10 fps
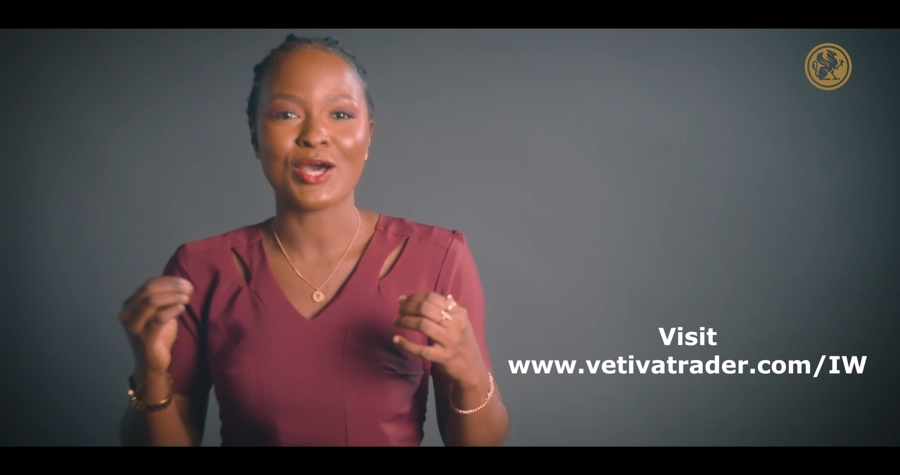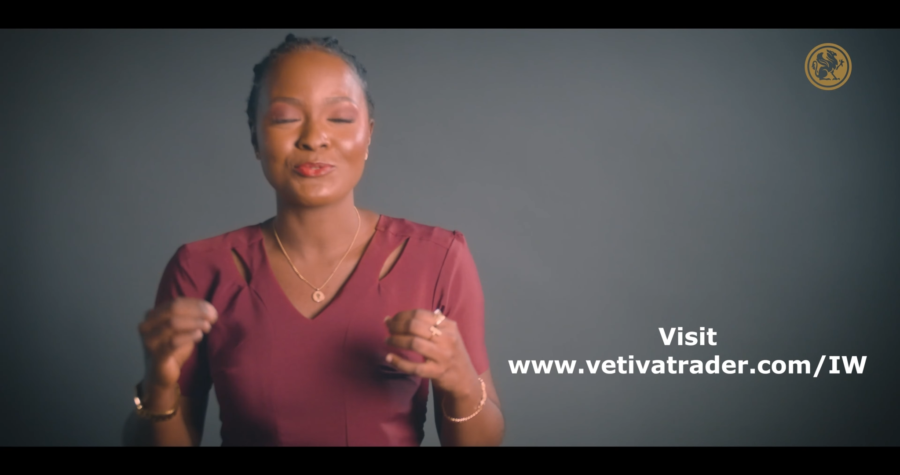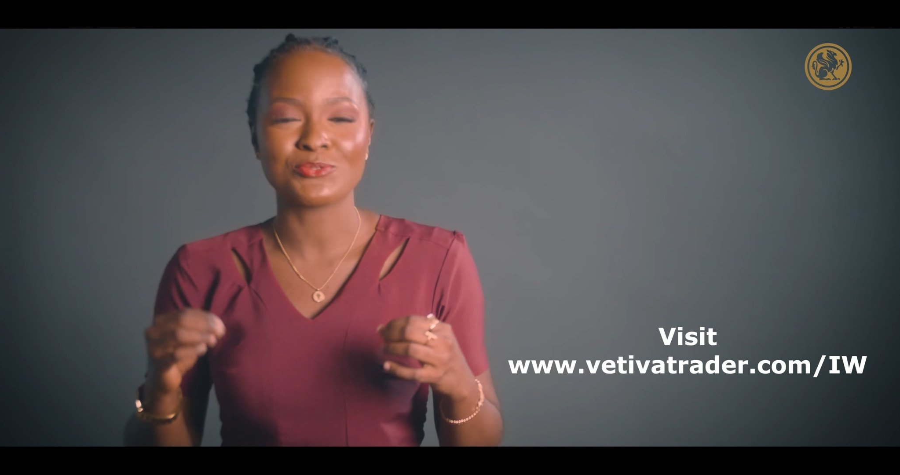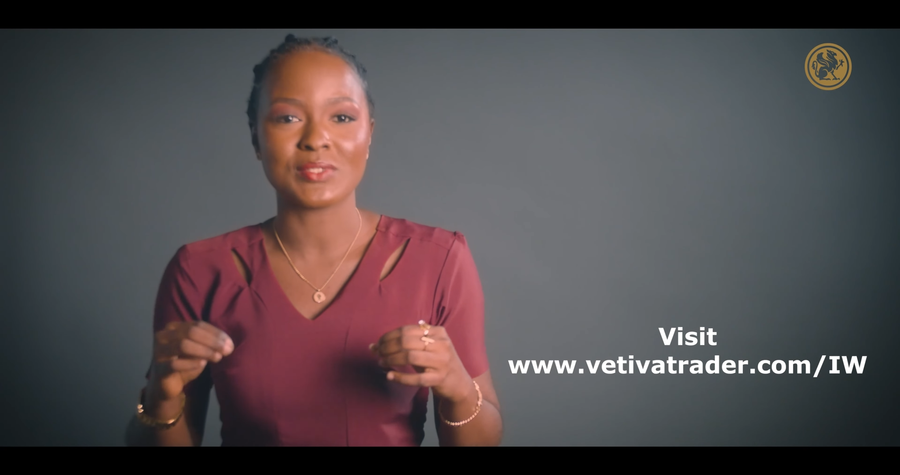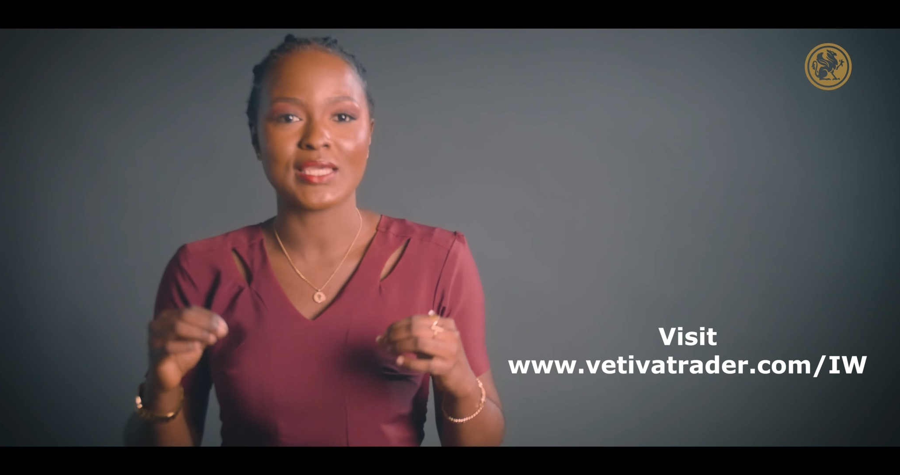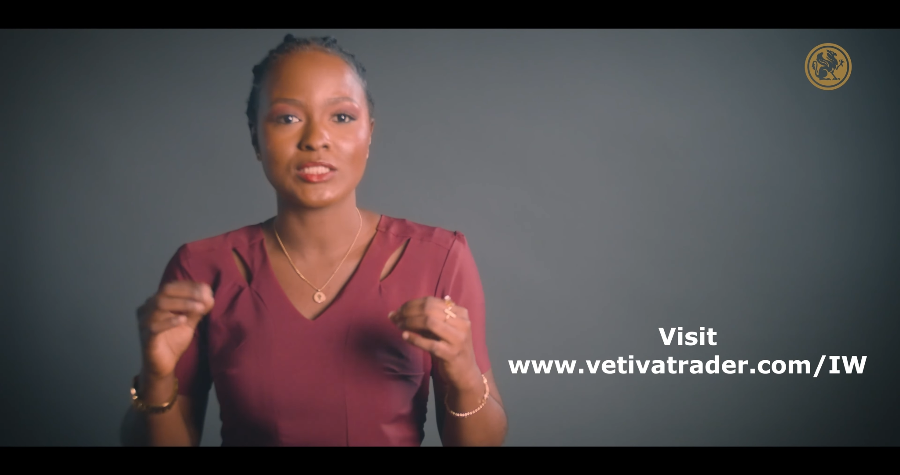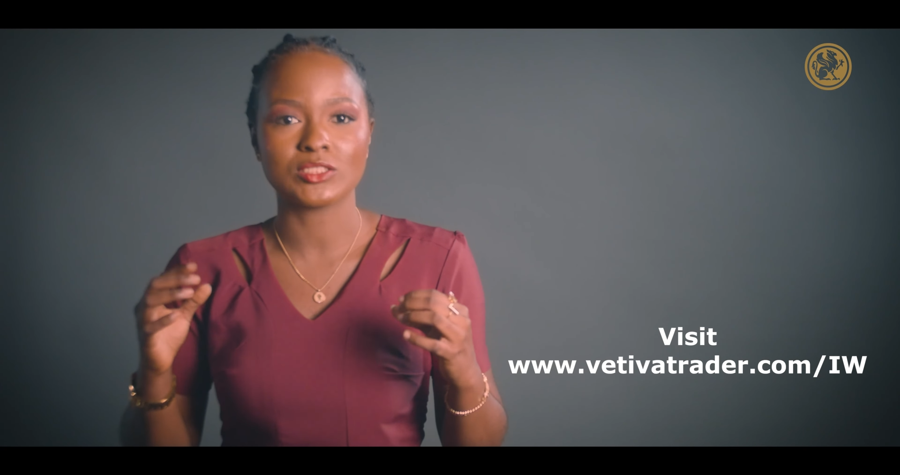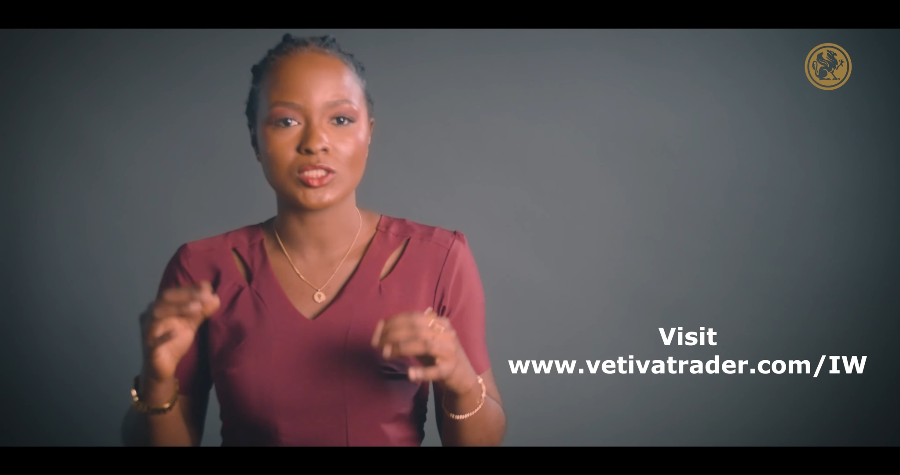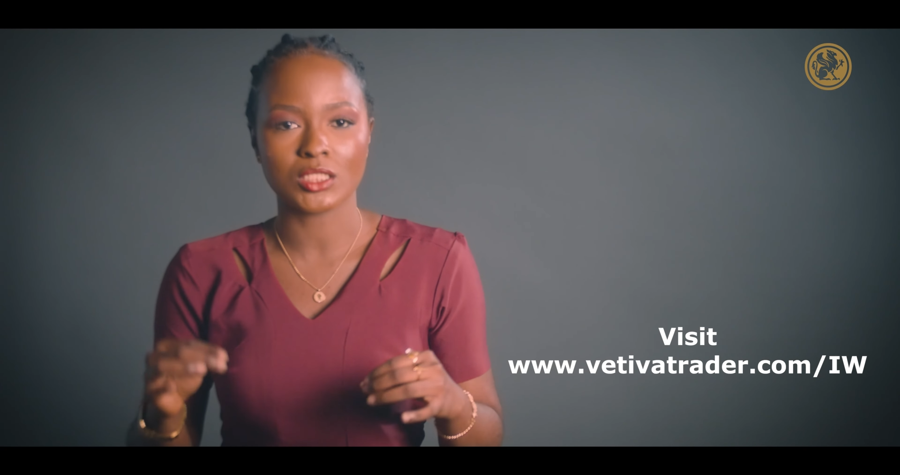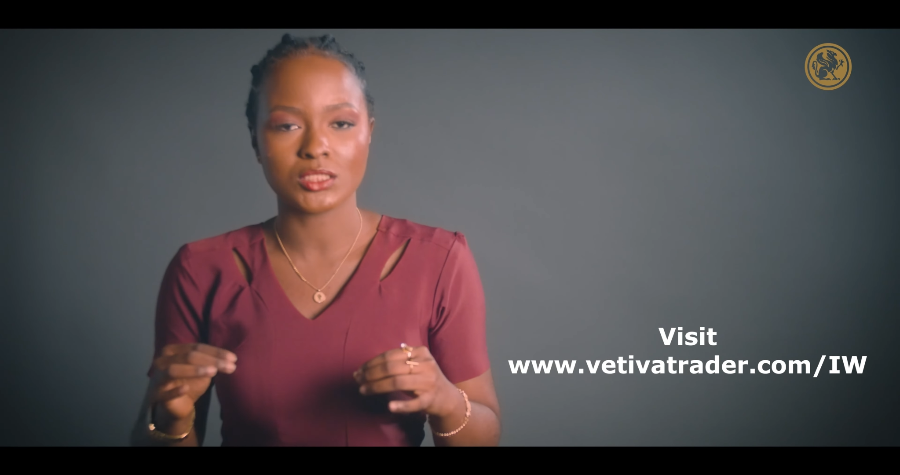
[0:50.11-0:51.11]
how to get
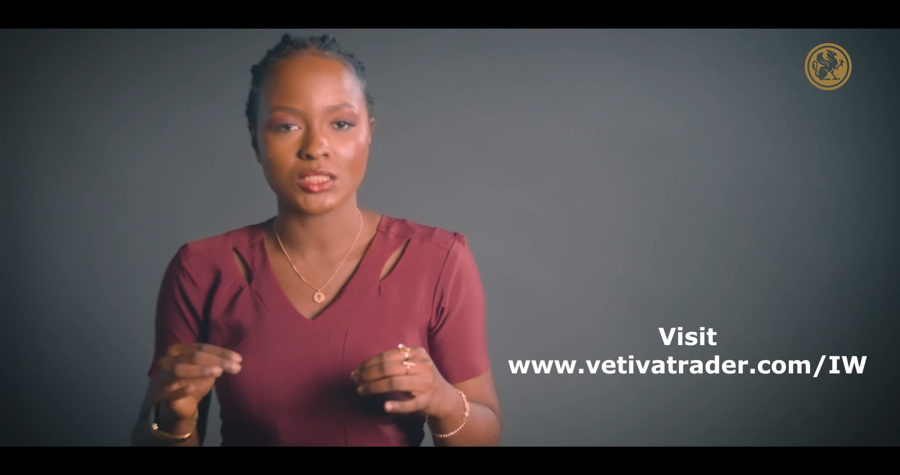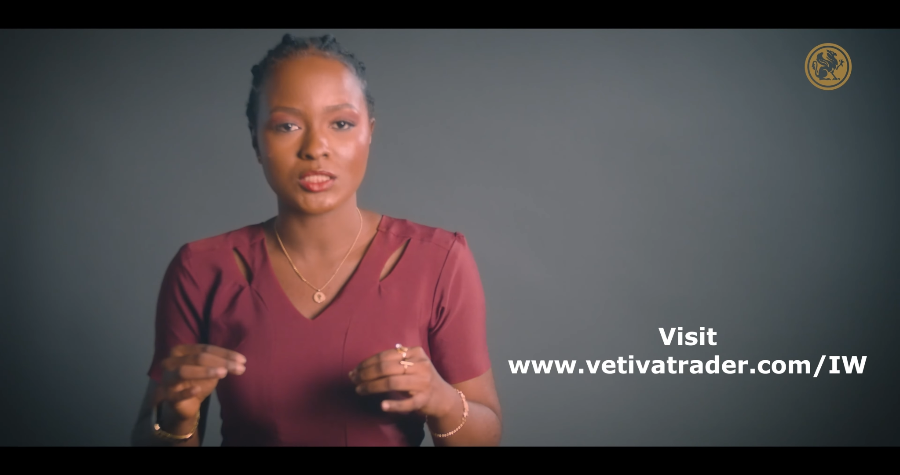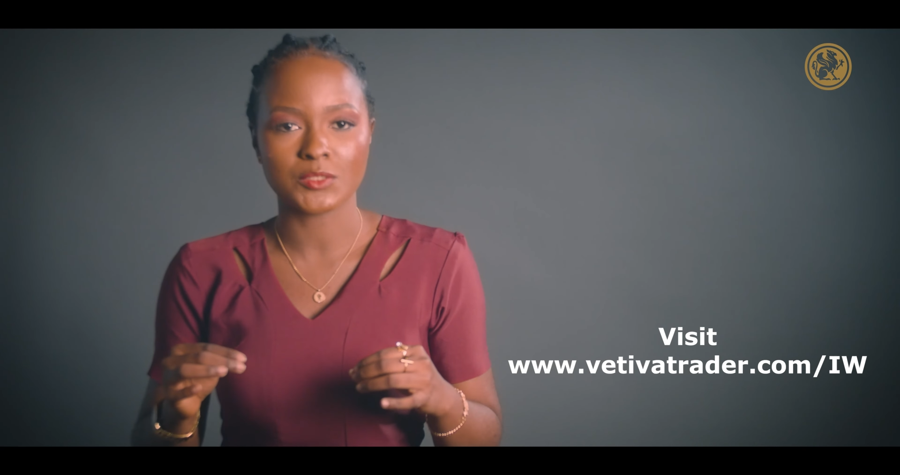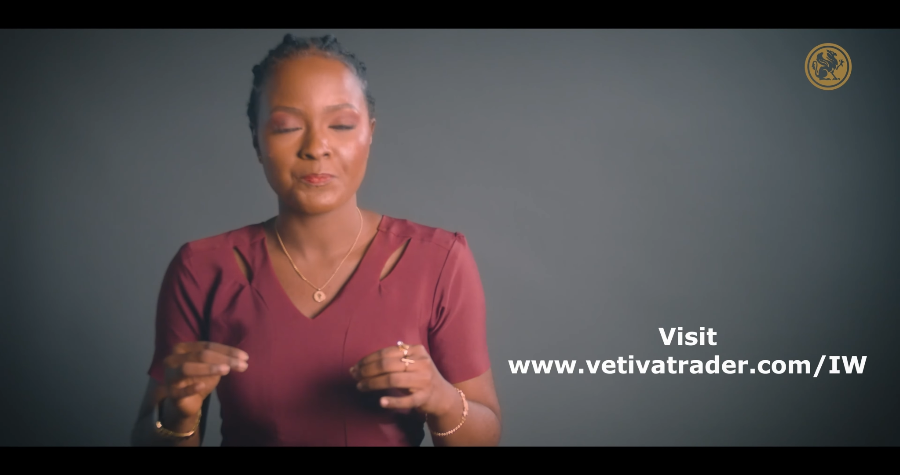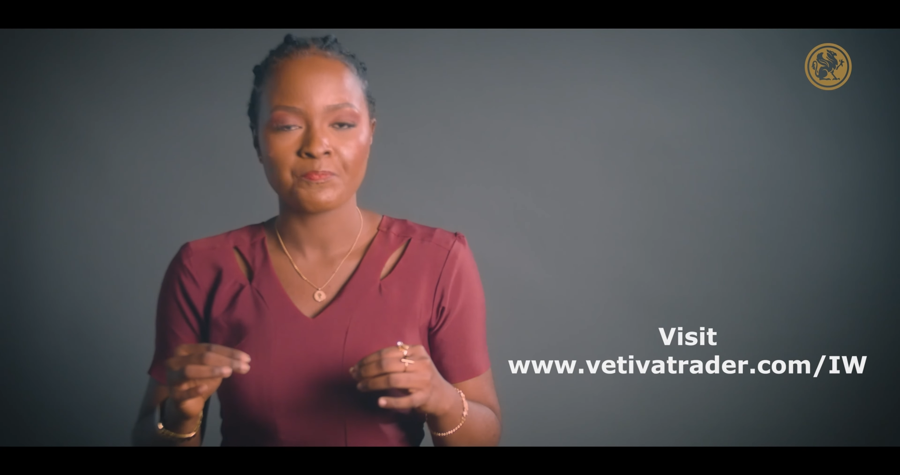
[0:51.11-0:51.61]
started.